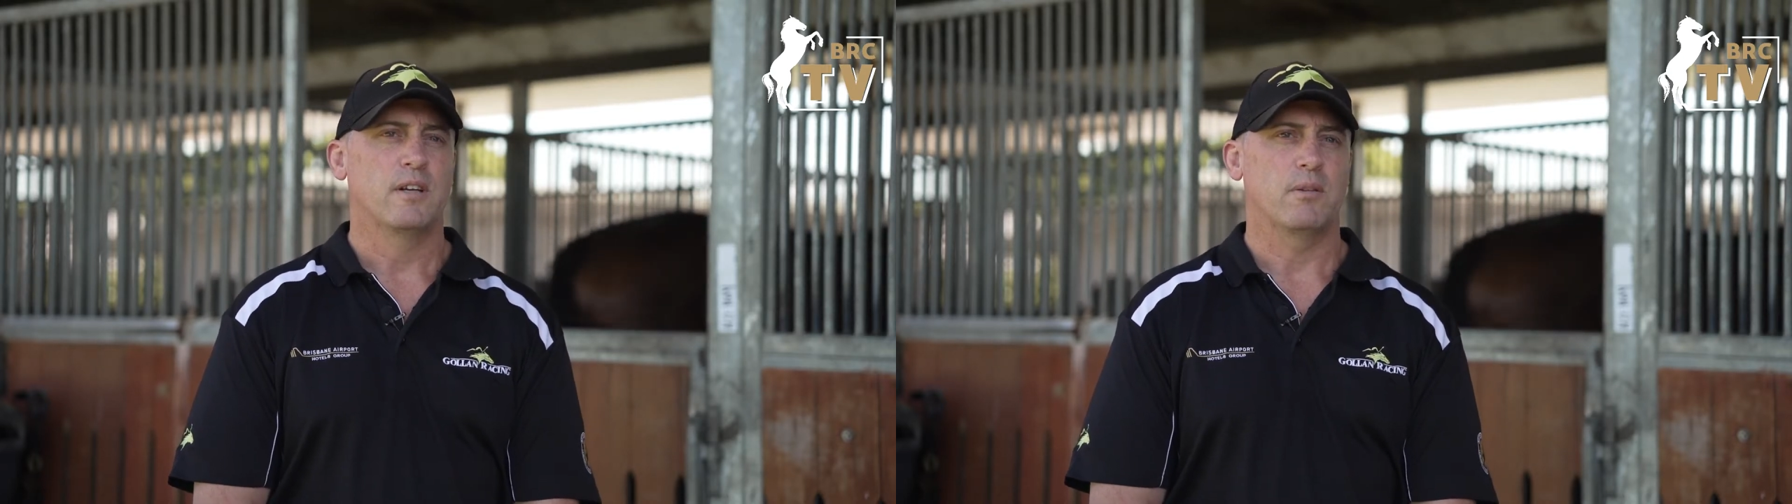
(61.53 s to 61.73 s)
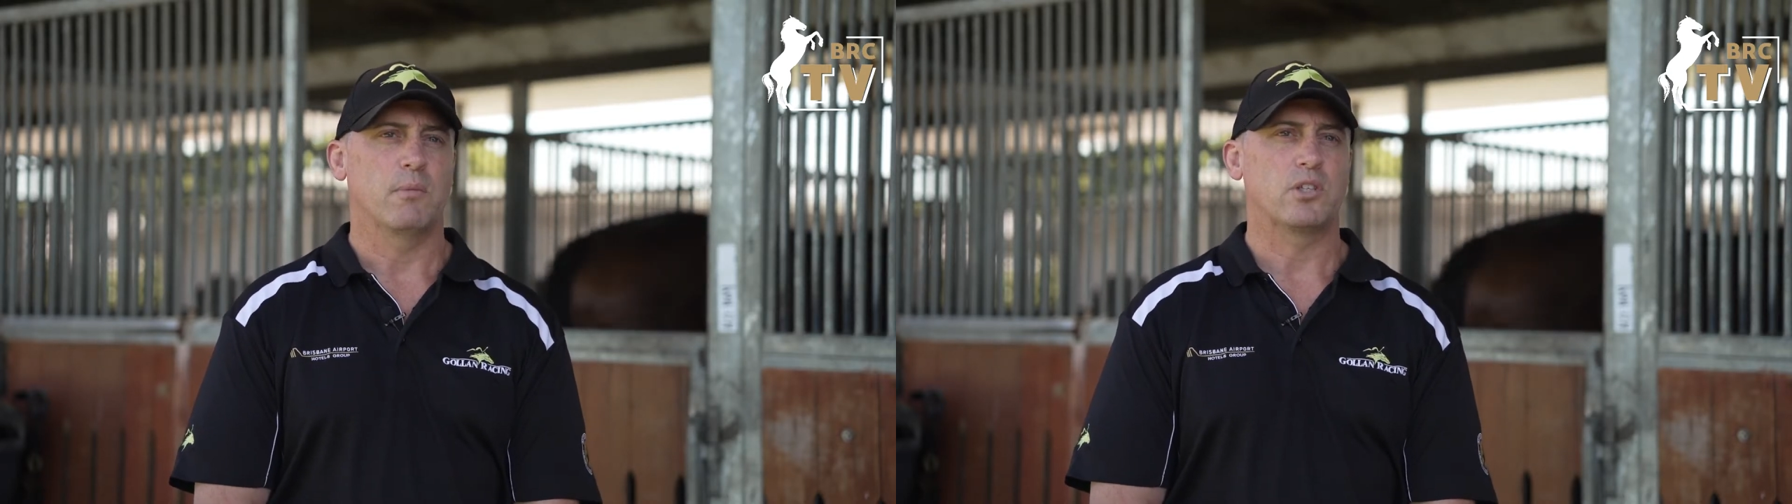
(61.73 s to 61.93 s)

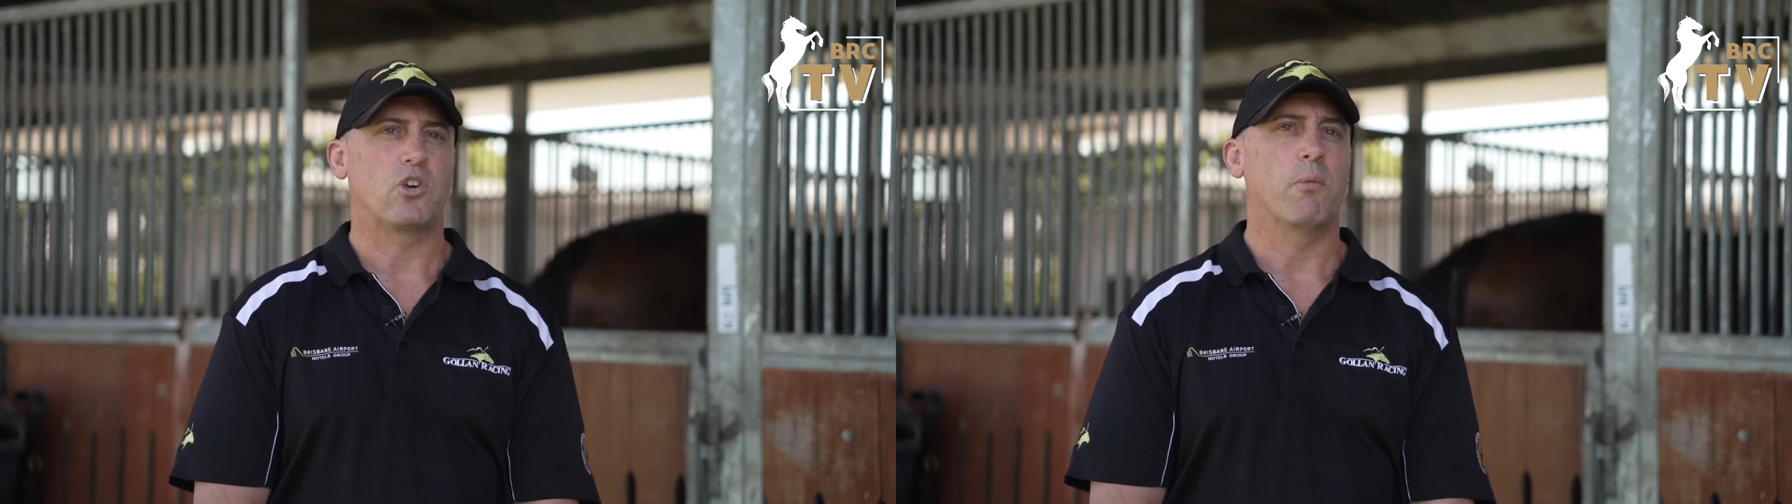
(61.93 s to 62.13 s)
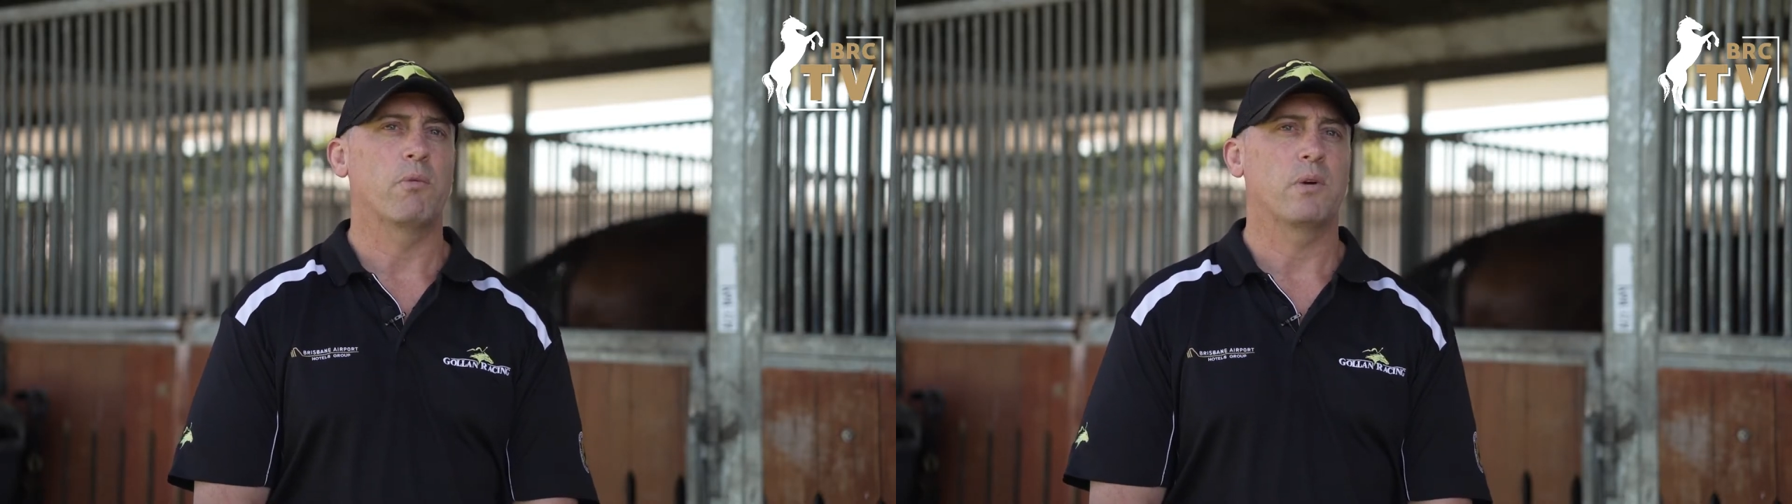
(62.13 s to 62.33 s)
The most
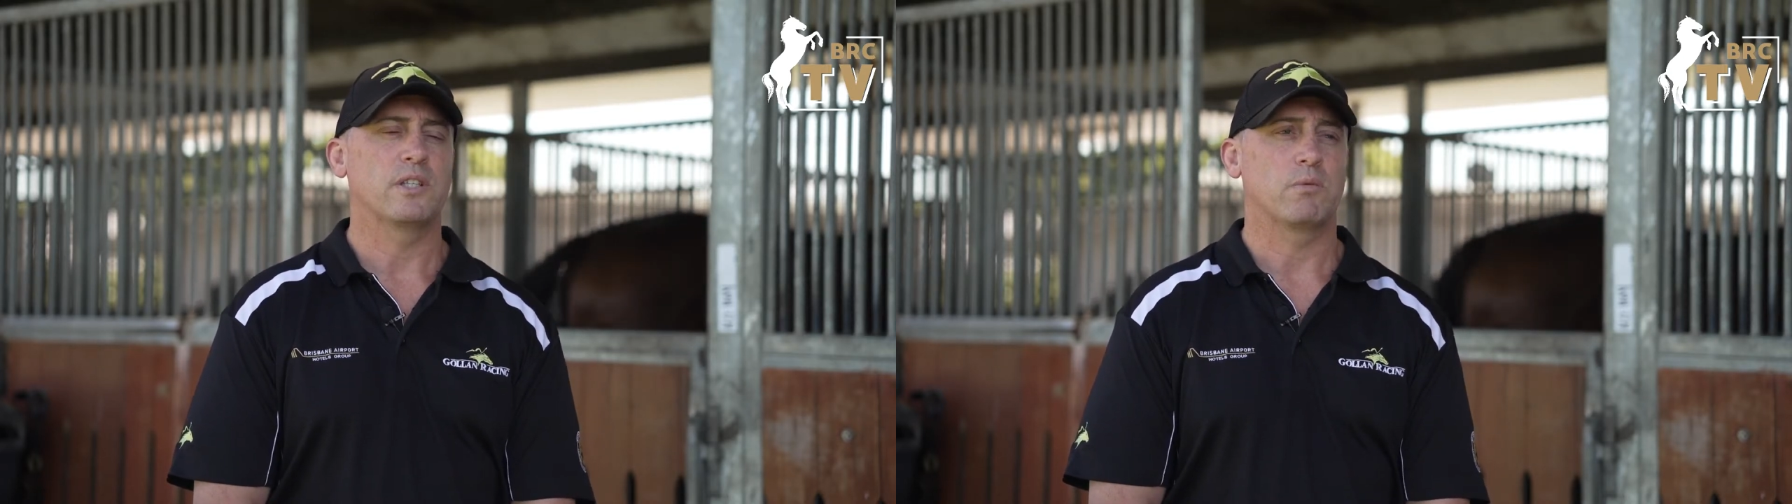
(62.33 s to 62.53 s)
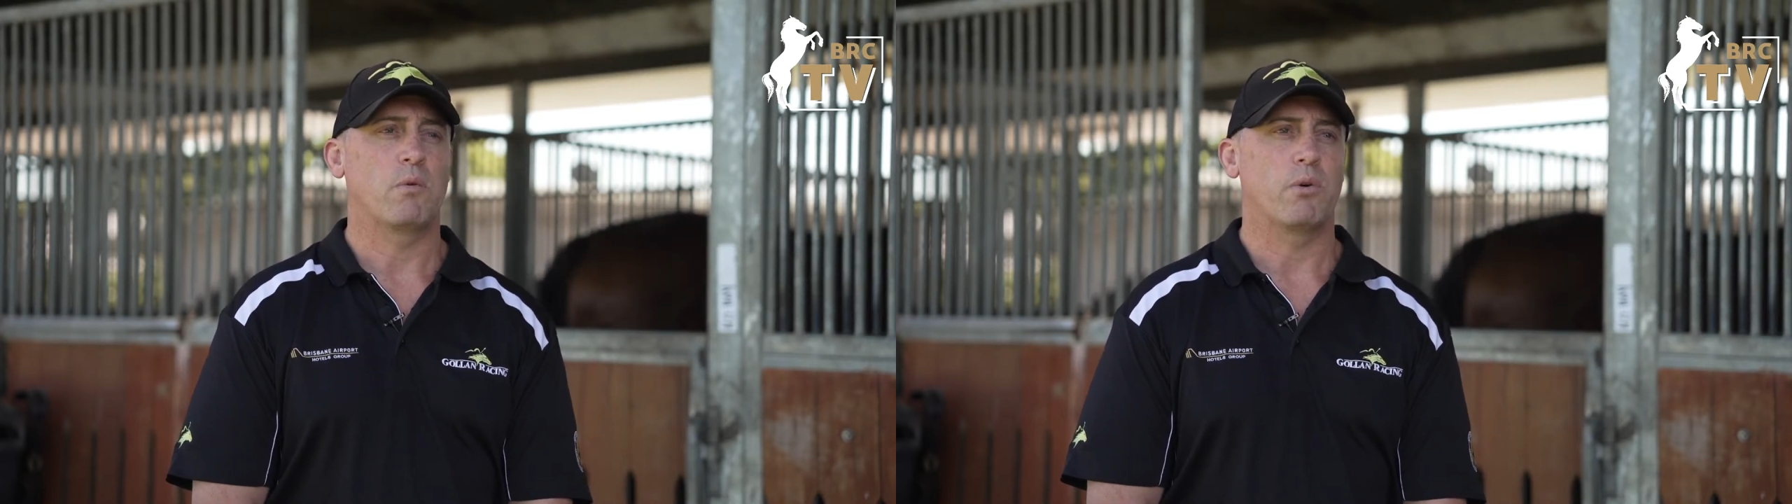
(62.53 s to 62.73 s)
common
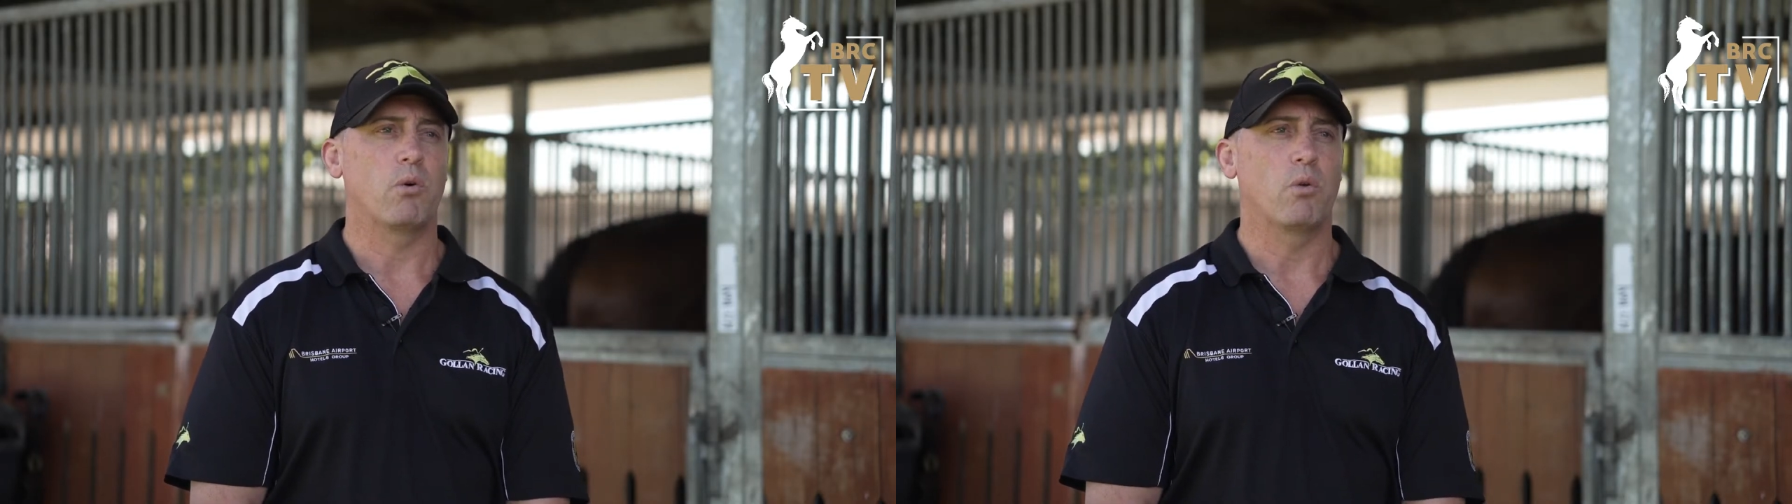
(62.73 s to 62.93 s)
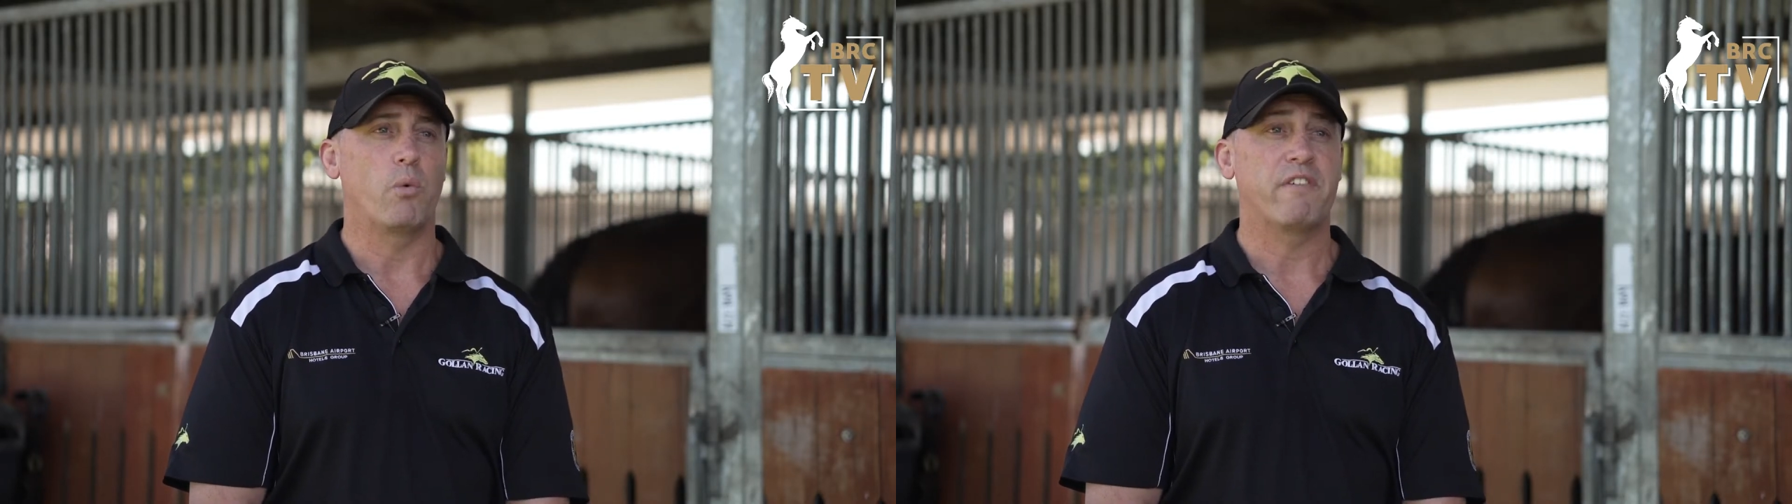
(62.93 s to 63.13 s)
ones are what we
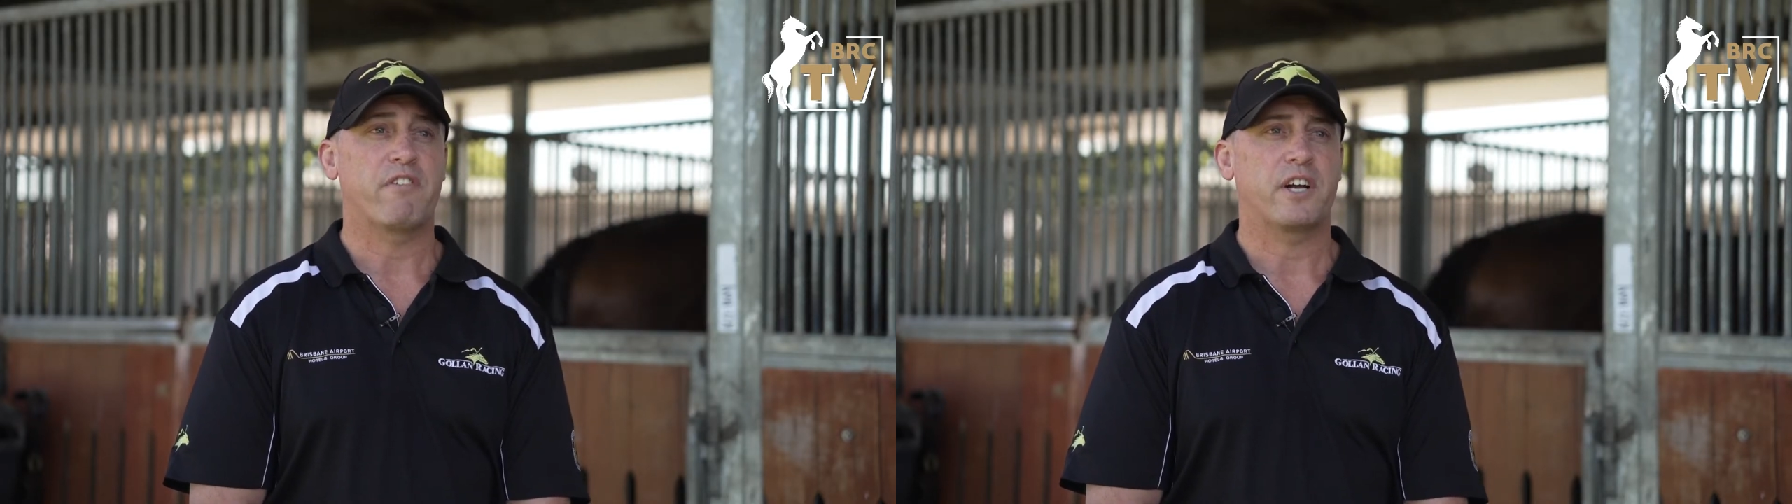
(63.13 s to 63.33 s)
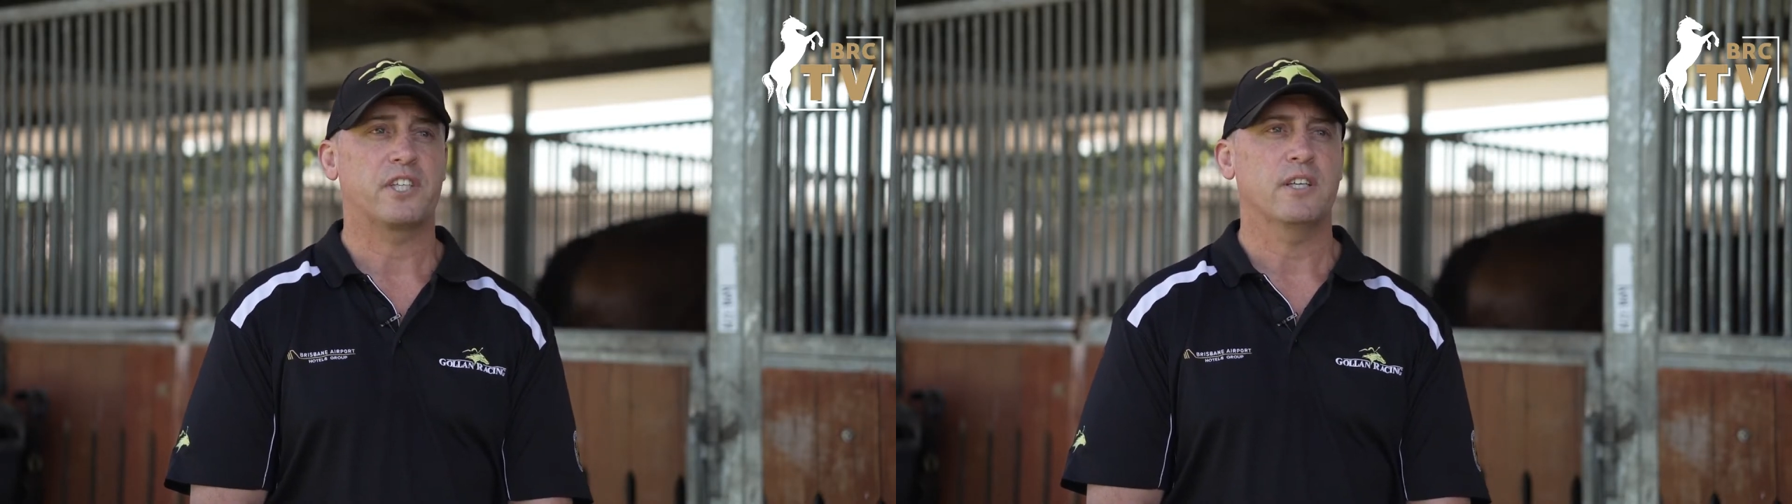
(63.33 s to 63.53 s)
call the wing
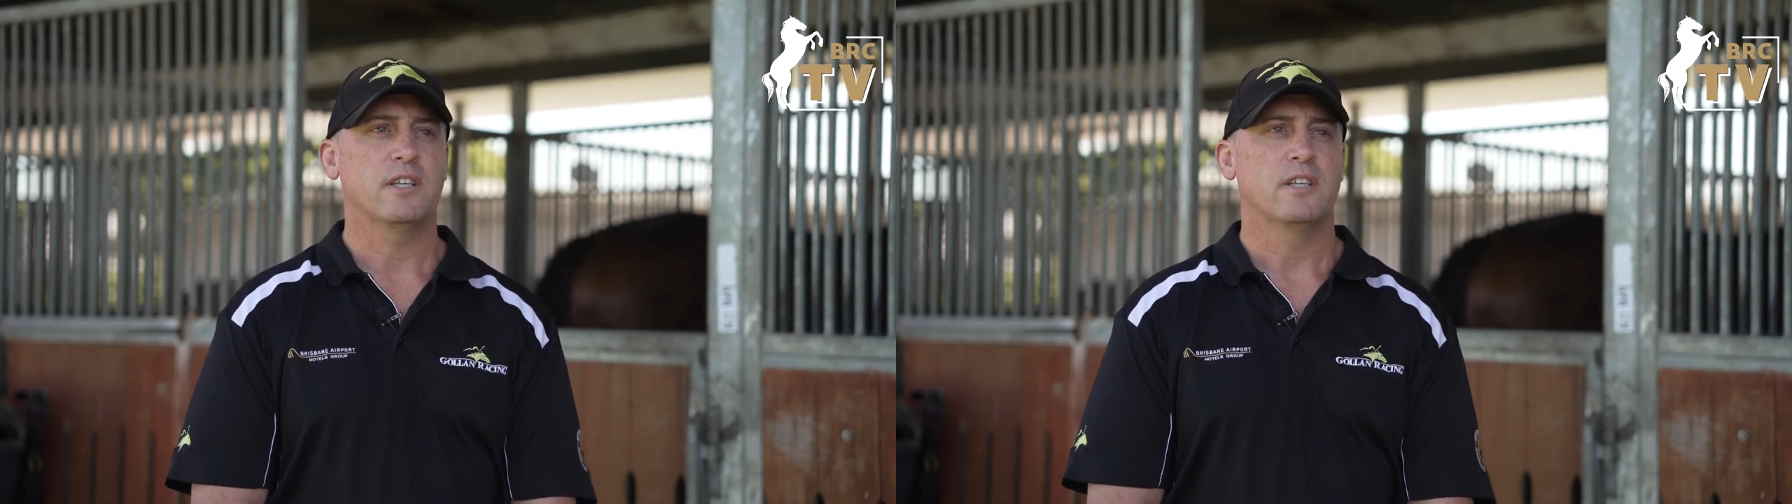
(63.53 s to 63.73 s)
fracture,